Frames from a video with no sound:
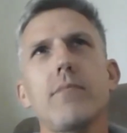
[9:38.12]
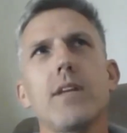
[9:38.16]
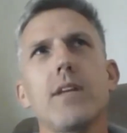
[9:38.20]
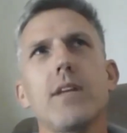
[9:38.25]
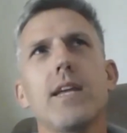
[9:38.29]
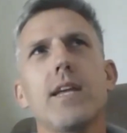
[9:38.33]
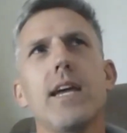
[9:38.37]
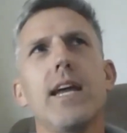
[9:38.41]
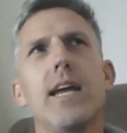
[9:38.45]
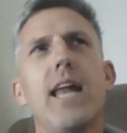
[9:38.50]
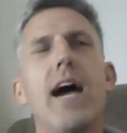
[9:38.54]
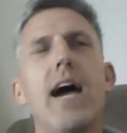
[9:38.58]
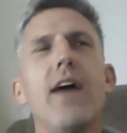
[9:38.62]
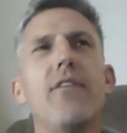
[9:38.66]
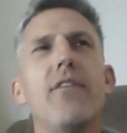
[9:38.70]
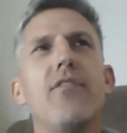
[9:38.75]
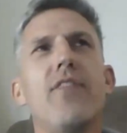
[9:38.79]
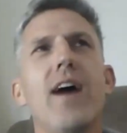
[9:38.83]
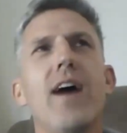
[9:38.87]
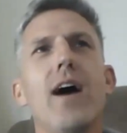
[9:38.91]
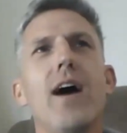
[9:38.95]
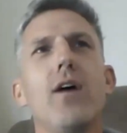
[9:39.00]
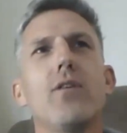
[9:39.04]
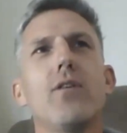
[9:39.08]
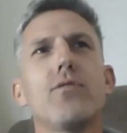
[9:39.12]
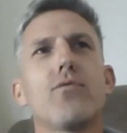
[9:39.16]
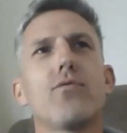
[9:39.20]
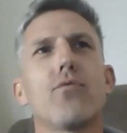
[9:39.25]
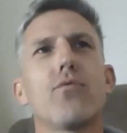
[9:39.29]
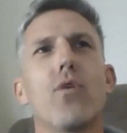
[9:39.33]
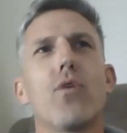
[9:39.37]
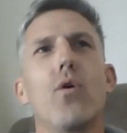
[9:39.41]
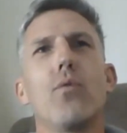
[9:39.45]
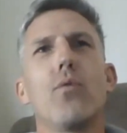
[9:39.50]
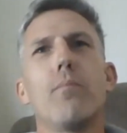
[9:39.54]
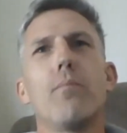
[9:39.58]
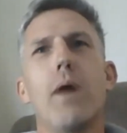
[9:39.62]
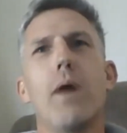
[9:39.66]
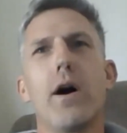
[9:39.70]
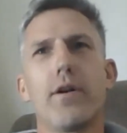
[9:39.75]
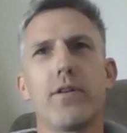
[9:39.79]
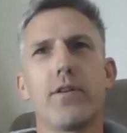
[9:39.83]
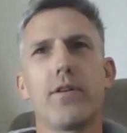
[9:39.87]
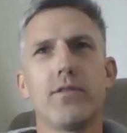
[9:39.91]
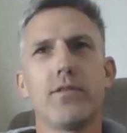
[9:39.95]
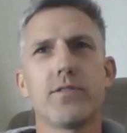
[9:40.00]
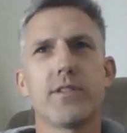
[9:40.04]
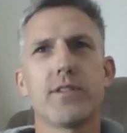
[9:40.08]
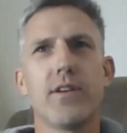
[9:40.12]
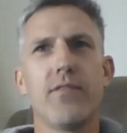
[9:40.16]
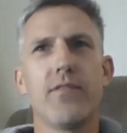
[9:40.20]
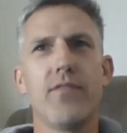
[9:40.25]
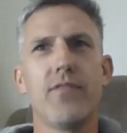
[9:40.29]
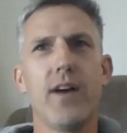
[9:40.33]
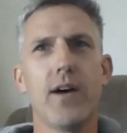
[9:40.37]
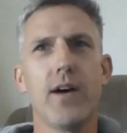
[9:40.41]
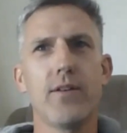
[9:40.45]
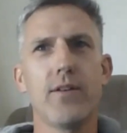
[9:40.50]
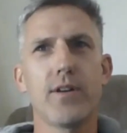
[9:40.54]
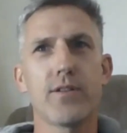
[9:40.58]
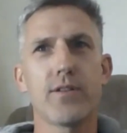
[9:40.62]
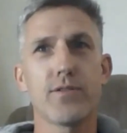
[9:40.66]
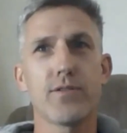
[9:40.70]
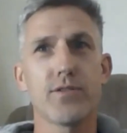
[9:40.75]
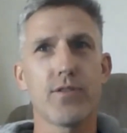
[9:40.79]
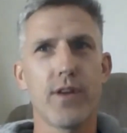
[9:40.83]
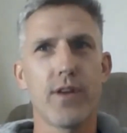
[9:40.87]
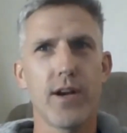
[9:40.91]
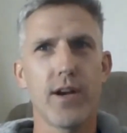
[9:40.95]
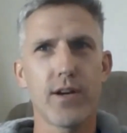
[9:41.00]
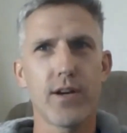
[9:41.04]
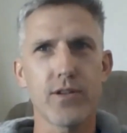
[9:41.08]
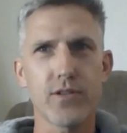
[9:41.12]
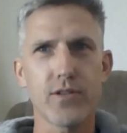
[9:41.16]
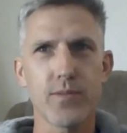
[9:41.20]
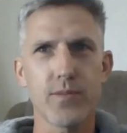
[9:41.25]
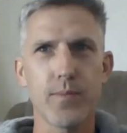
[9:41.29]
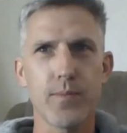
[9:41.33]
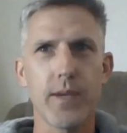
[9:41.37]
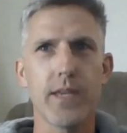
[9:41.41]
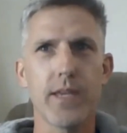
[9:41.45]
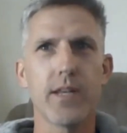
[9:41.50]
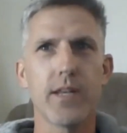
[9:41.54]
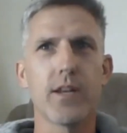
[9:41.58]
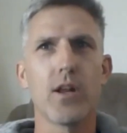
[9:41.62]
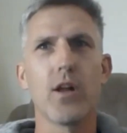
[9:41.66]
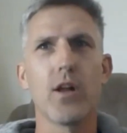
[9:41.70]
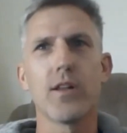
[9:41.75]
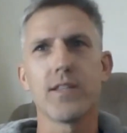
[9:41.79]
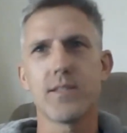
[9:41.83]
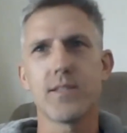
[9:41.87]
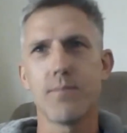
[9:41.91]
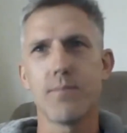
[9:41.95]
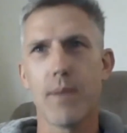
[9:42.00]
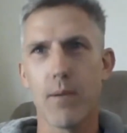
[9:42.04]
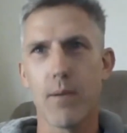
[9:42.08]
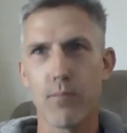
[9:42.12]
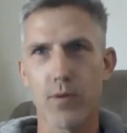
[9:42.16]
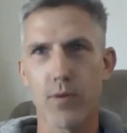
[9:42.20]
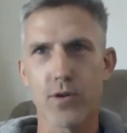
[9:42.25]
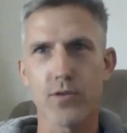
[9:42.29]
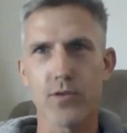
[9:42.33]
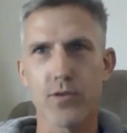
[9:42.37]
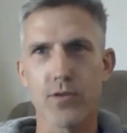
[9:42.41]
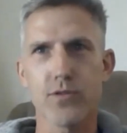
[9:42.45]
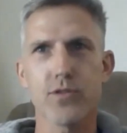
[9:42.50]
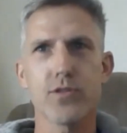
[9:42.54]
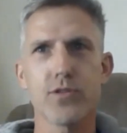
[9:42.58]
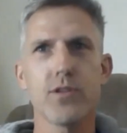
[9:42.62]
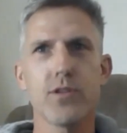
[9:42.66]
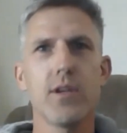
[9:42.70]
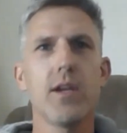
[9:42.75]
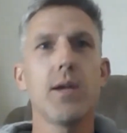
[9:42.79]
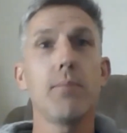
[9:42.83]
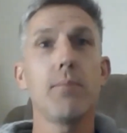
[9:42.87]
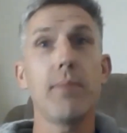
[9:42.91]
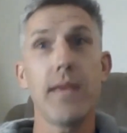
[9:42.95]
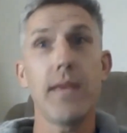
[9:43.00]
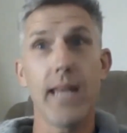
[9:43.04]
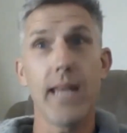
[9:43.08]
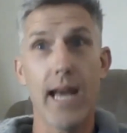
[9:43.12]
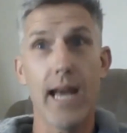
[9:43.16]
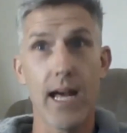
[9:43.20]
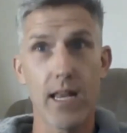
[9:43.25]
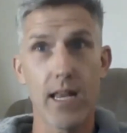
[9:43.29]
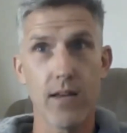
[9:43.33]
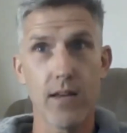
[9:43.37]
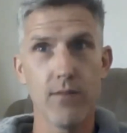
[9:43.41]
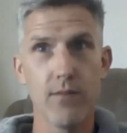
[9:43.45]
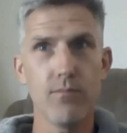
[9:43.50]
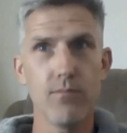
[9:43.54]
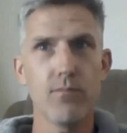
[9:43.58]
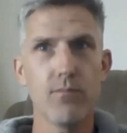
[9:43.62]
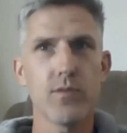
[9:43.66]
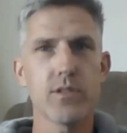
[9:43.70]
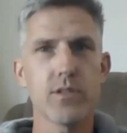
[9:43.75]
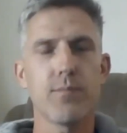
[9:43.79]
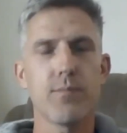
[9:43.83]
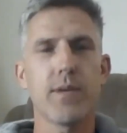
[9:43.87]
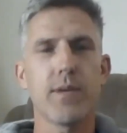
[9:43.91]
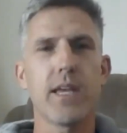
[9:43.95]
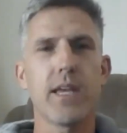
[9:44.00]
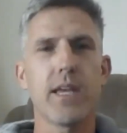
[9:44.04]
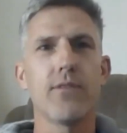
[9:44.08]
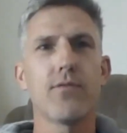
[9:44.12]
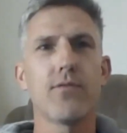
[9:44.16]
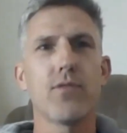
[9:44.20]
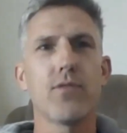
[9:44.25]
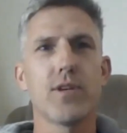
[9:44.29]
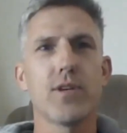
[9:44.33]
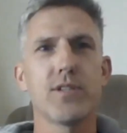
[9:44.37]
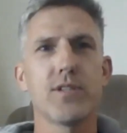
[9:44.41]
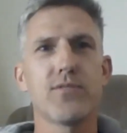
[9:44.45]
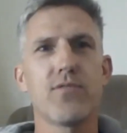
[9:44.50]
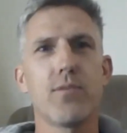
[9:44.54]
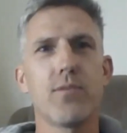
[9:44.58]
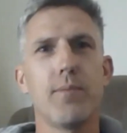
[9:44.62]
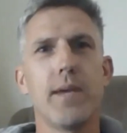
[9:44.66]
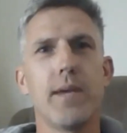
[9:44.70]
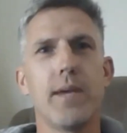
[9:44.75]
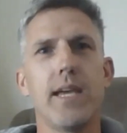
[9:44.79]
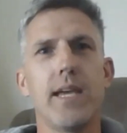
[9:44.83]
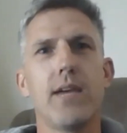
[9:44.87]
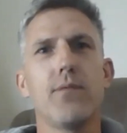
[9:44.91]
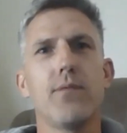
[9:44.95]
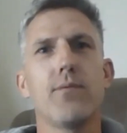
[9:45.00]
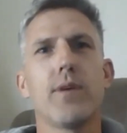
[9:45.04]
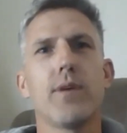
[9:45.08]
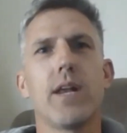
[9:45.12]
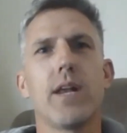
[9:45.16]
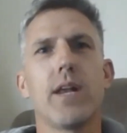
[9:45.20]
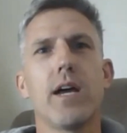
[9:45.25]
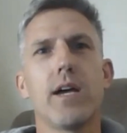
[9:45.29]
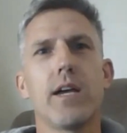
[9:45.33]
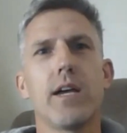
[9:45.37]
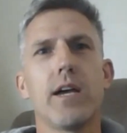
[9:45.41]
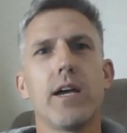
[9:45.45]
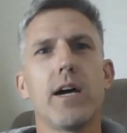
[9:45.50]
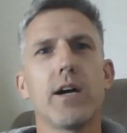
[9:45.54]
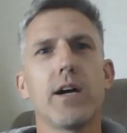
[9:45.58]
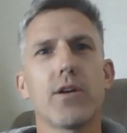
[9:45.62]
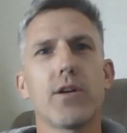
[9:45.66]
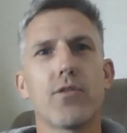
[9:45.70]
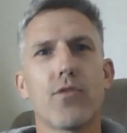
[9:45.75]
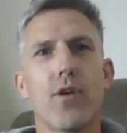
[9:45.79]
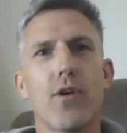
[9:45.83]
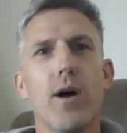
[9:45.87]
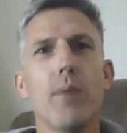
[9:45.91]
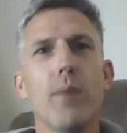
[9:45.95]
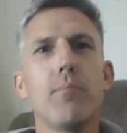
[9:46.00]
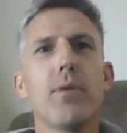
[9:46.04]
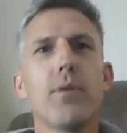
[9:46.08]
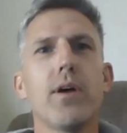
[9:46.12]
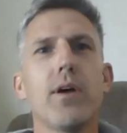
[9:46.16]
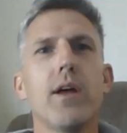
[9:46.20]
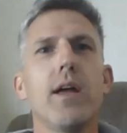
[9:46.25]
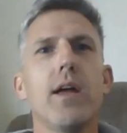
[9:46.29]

I found role models. I found Arizona Airspeed and all its members. Pete Allen was a big influence for me when I grew up.